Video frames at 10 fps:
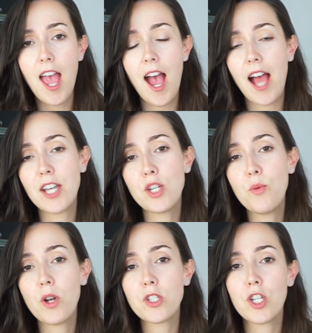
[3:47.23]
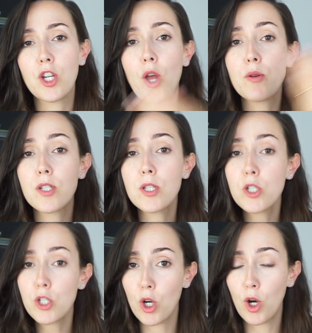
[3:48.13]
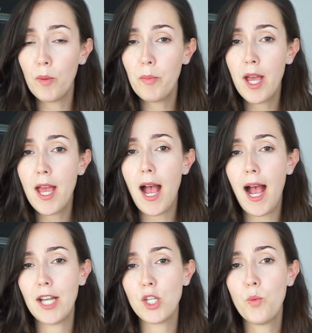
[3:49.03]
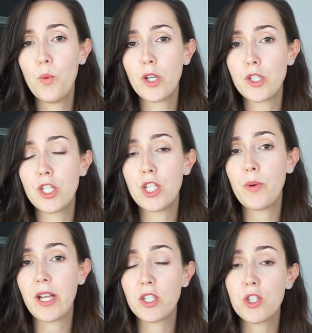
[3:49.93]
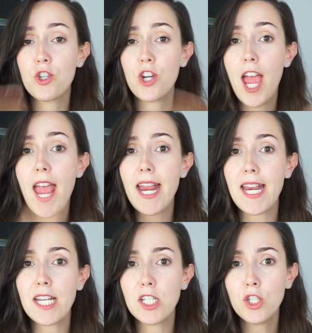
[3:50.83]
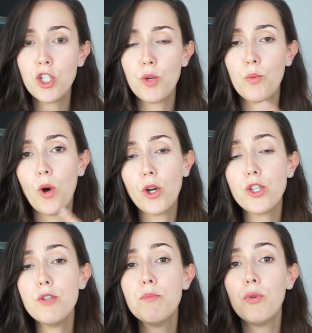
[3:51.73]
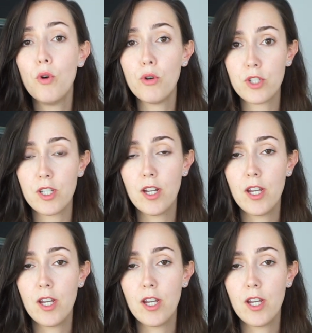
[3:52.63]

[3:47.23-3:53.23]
and you want to go to the shop and you want to exchange what you bought